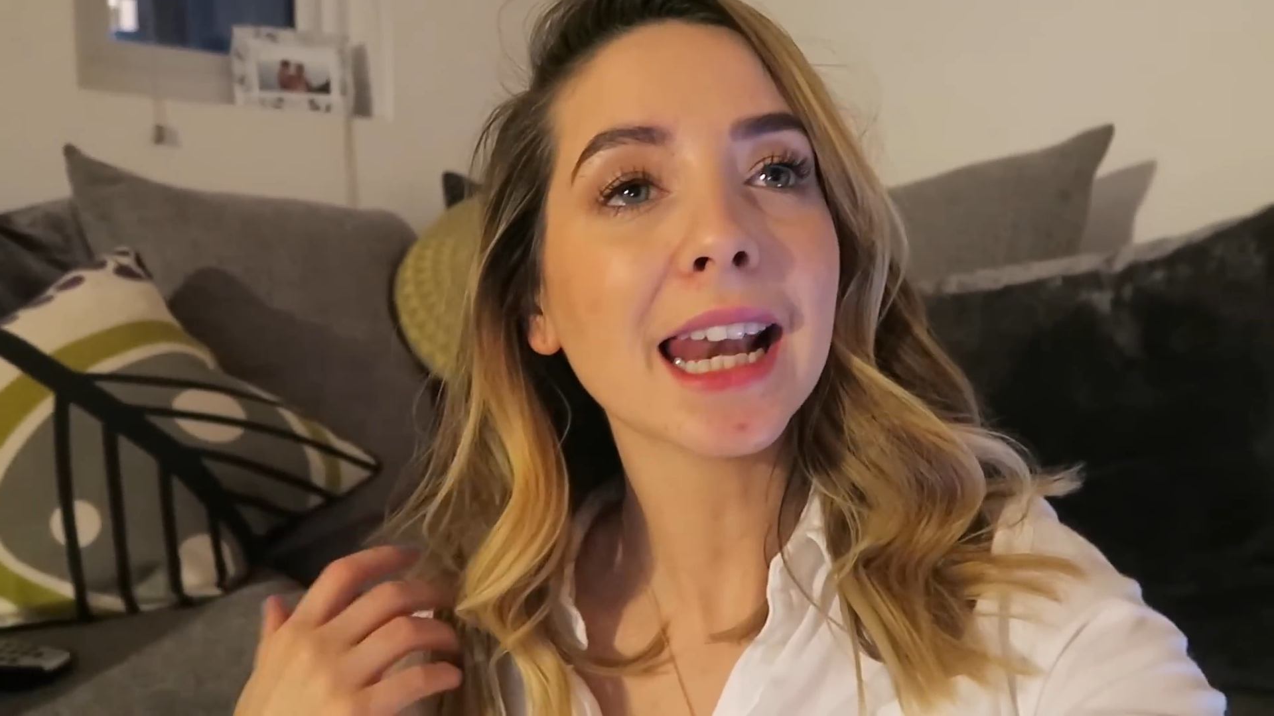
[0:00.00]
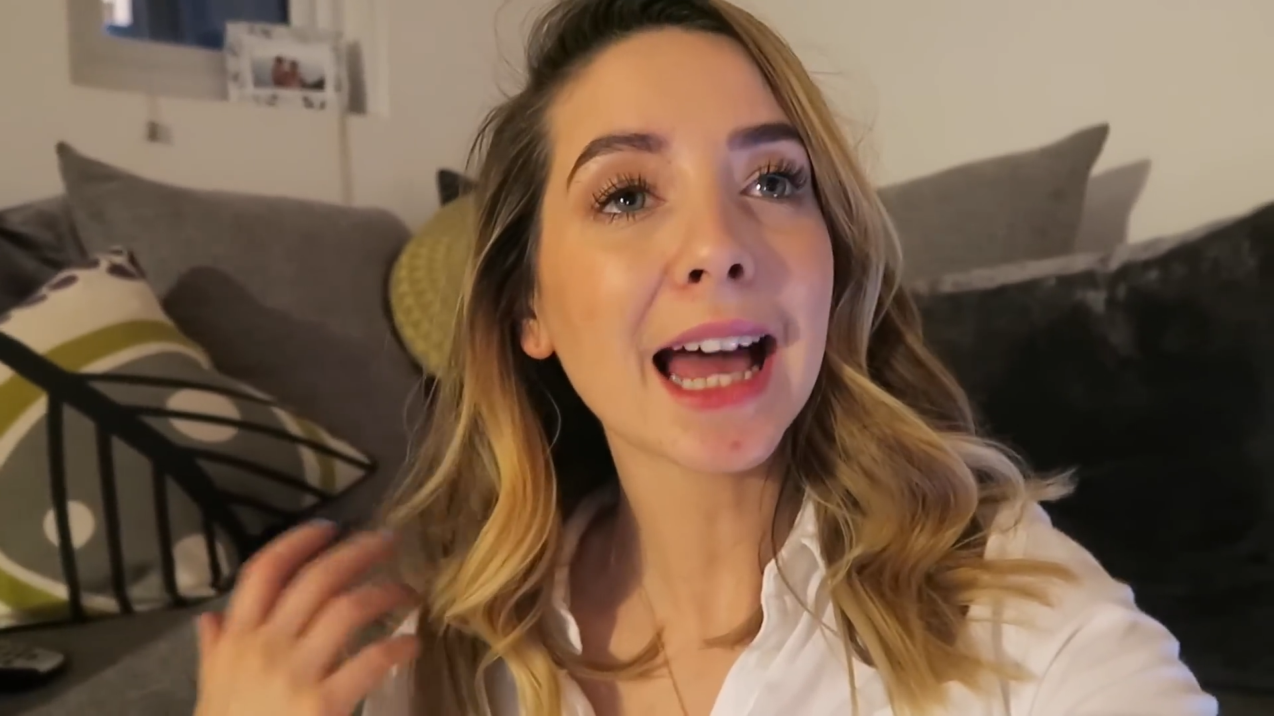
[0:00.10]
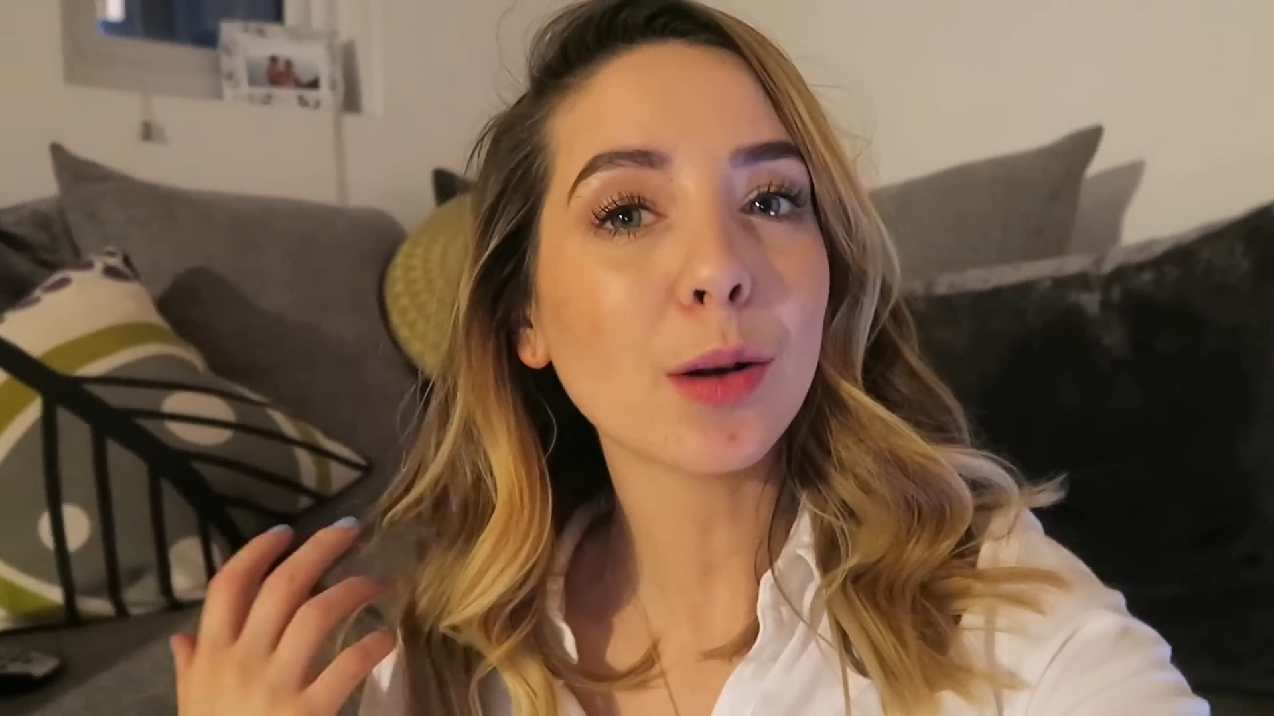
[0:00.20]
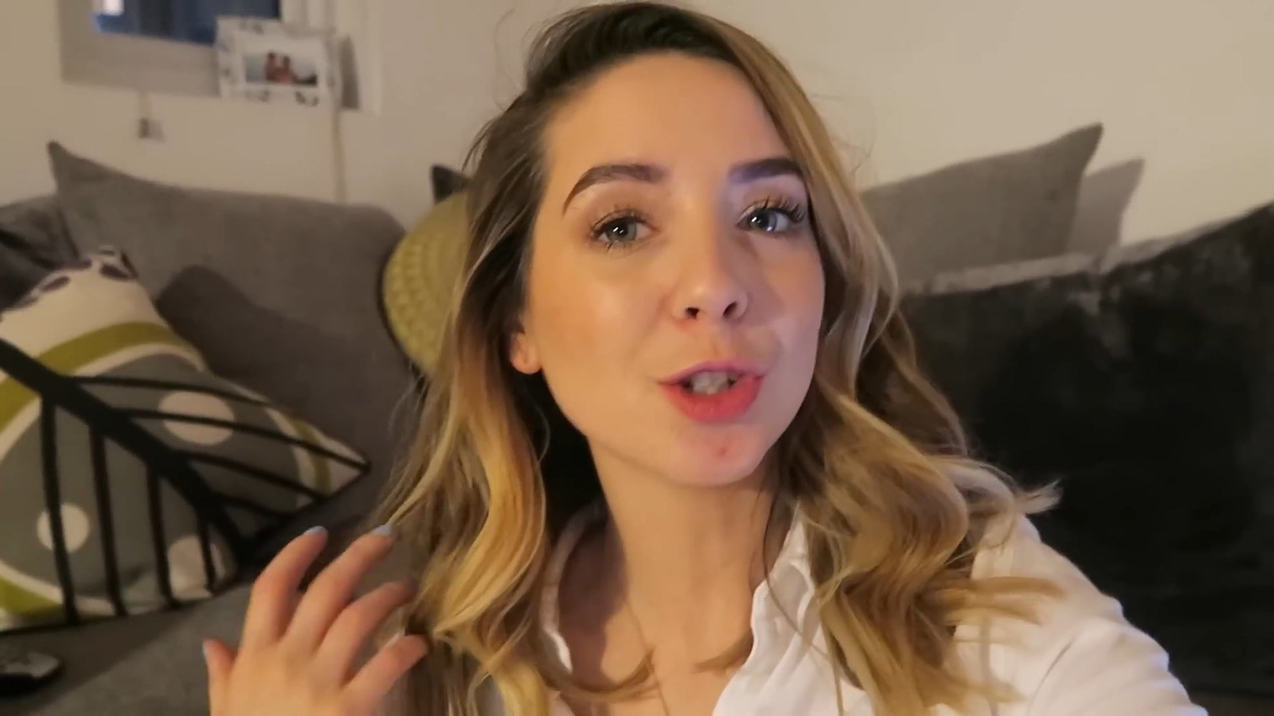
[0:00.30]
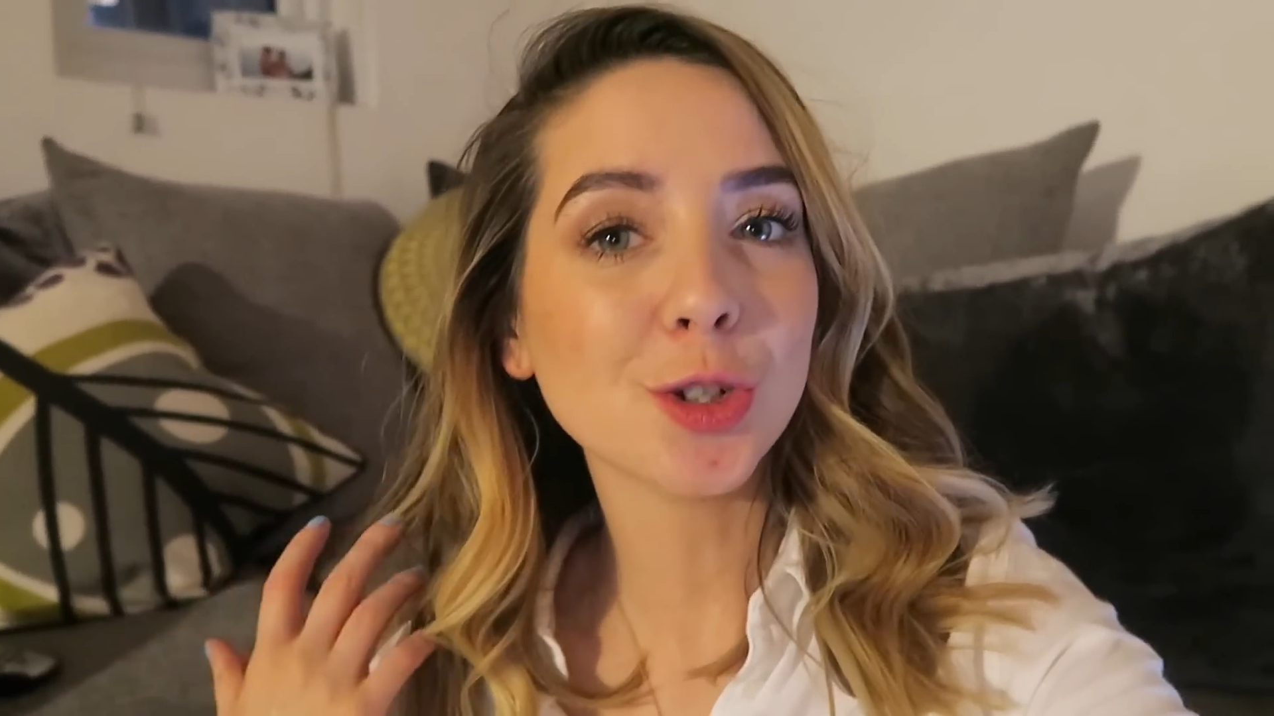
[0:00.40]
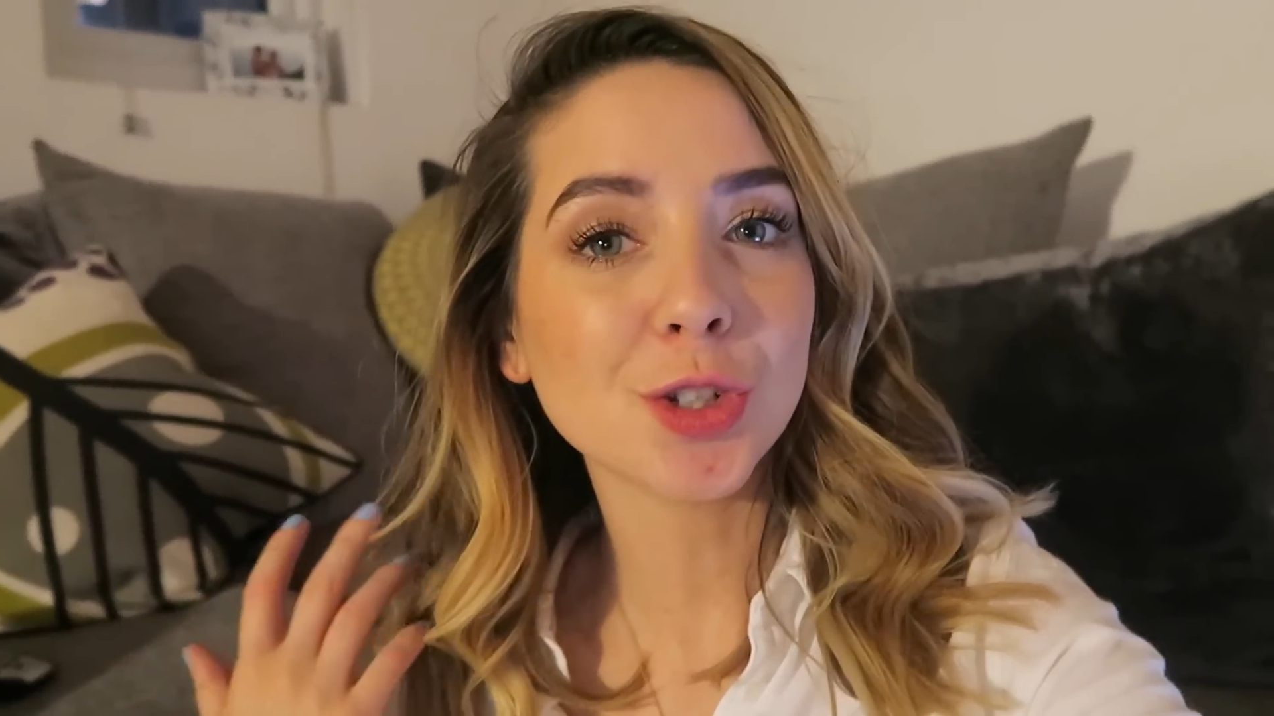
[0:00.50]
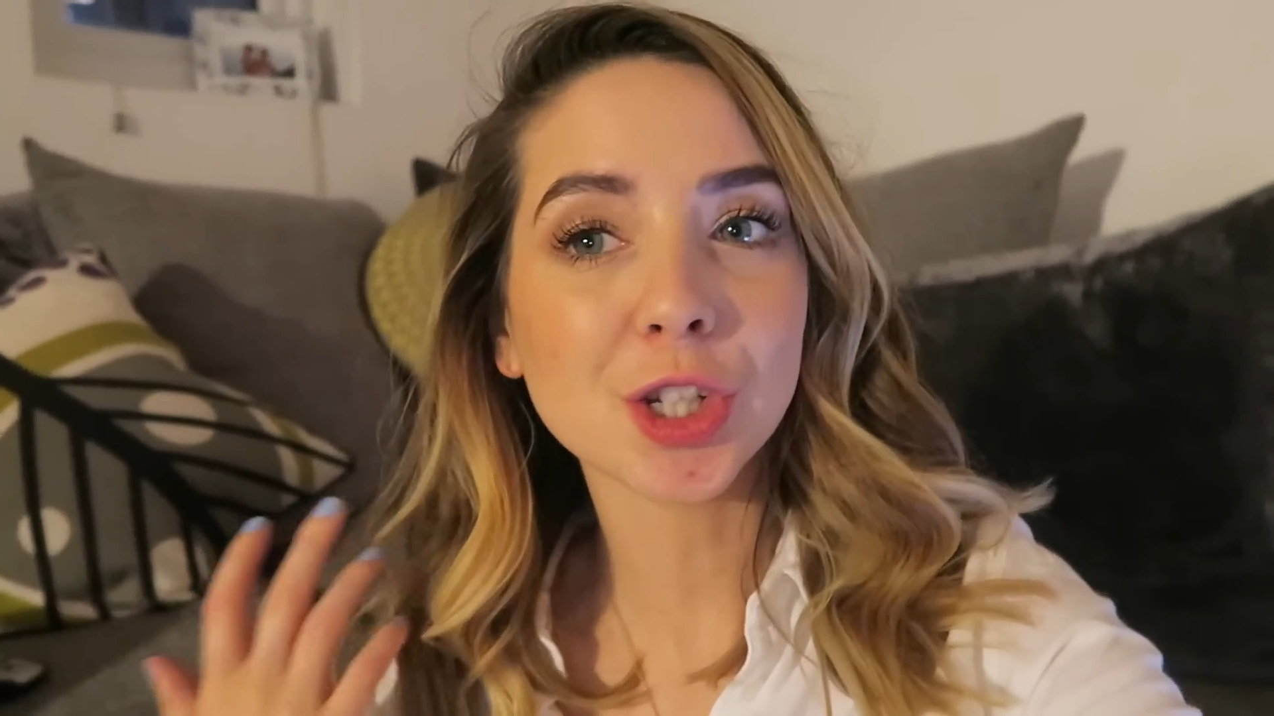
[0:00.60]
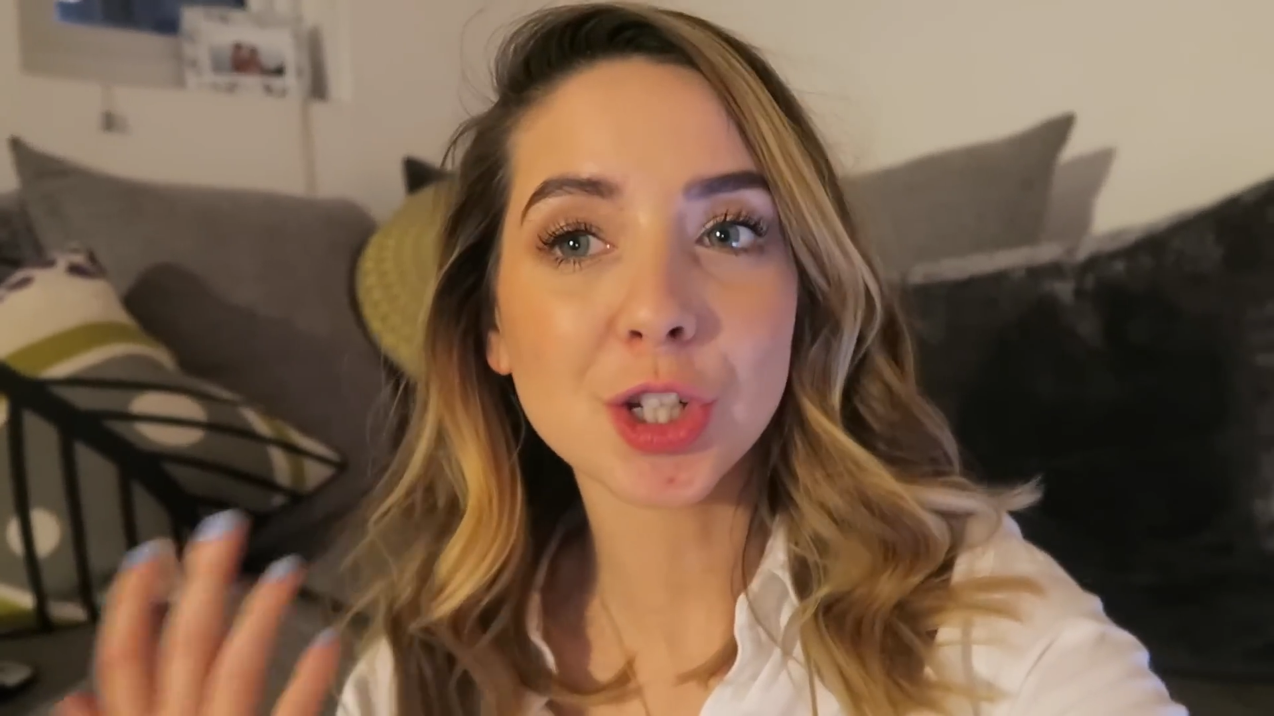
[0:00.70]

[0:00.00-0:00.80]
allowed you to